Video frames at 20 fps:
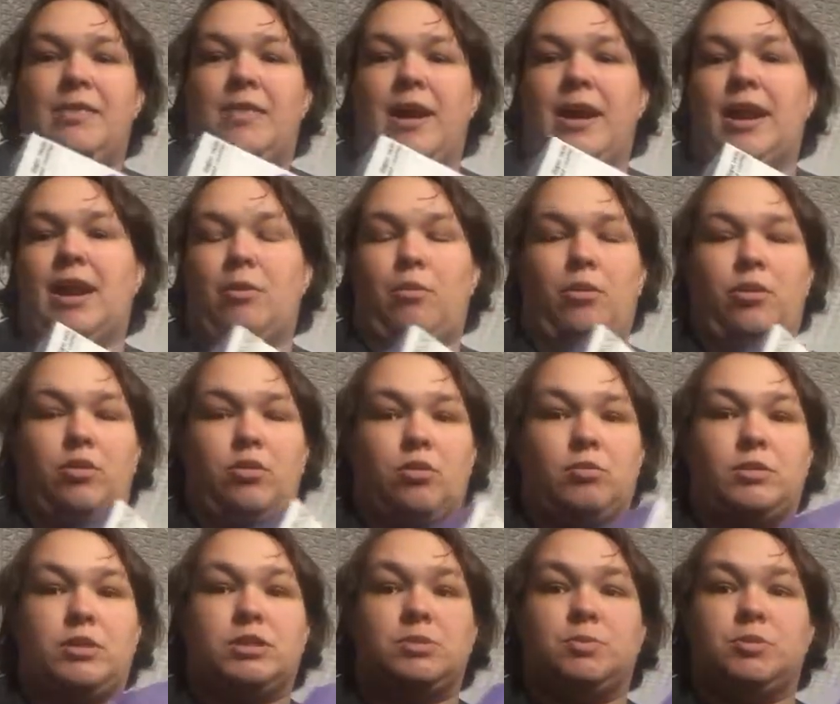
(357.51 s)
that I wouldn't
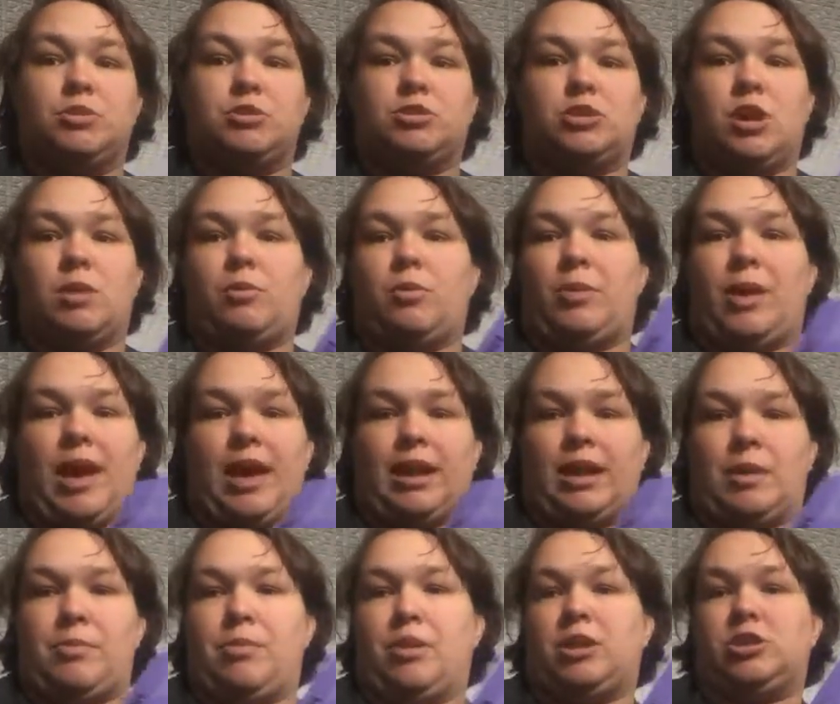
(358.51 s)
normally splurge on, but we had
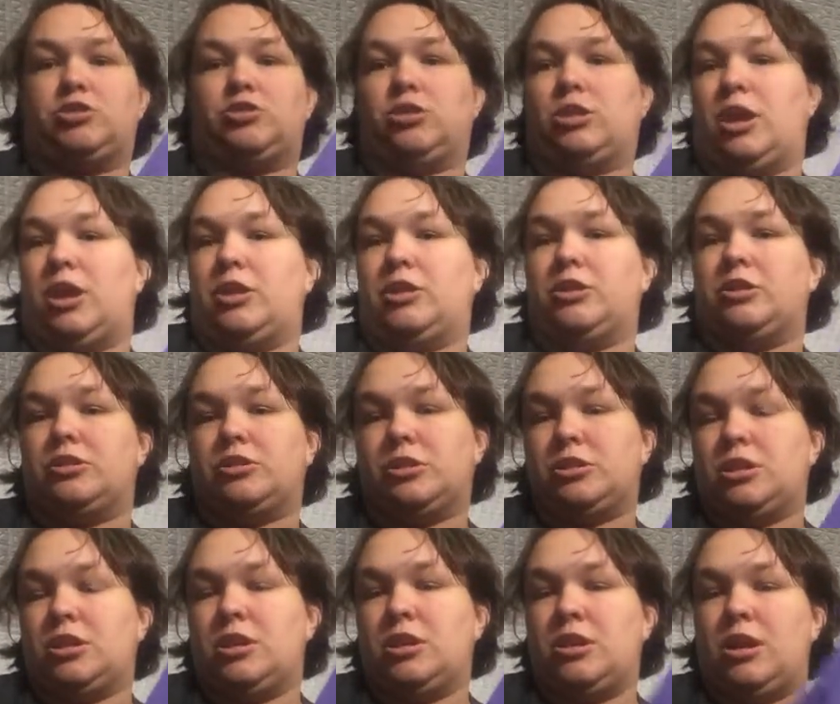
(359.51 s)
a couple extra
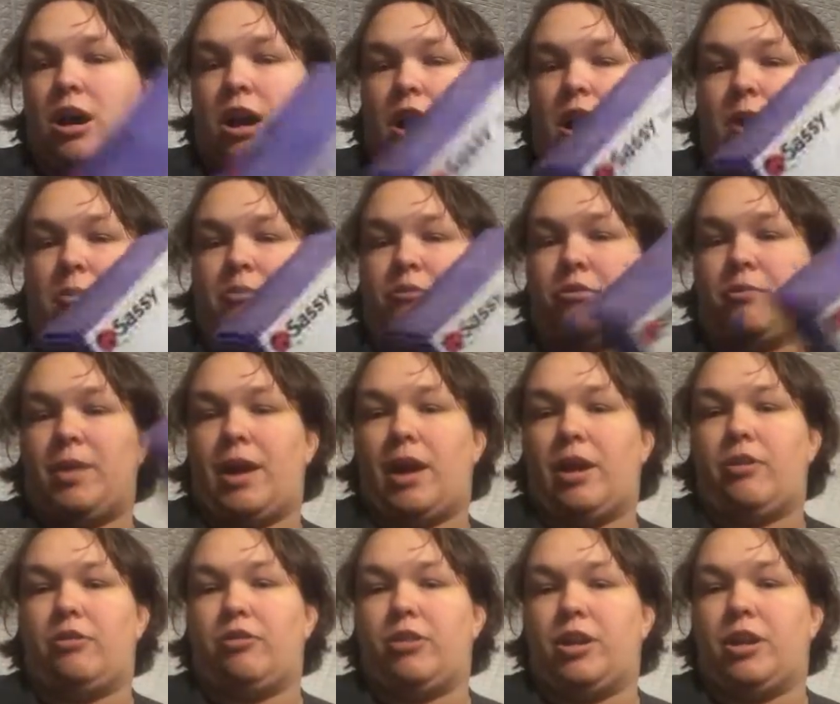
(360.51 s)
dollars from
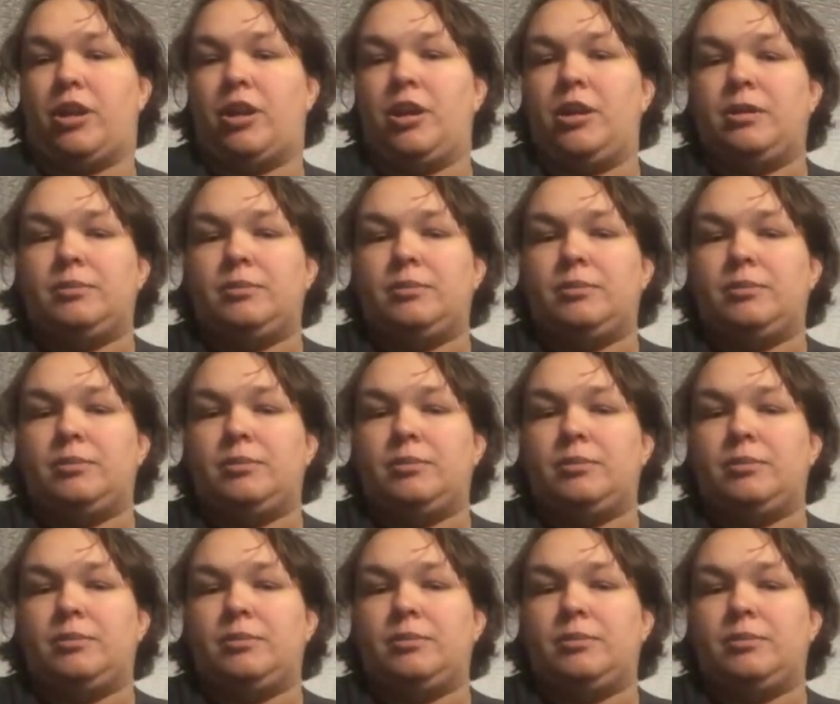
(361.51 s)
that 100,